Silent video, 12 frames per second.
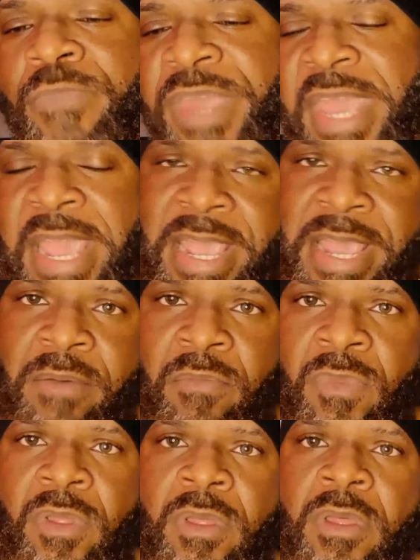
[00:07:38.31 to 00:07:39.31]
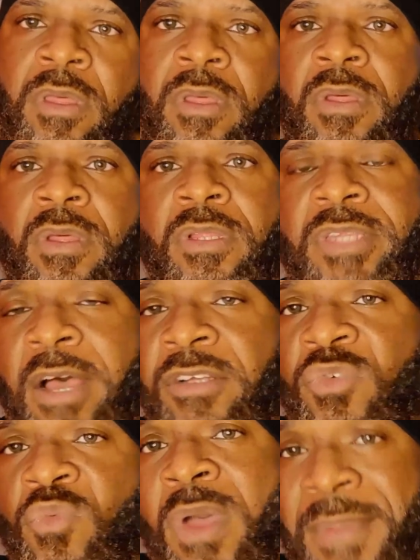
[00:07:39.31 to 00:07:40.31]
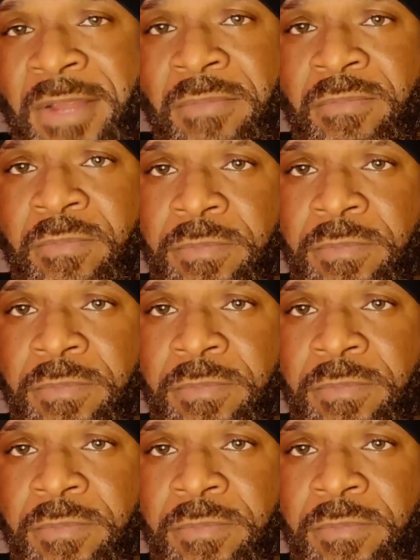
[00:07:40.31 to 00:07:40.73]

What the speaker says: he tells women.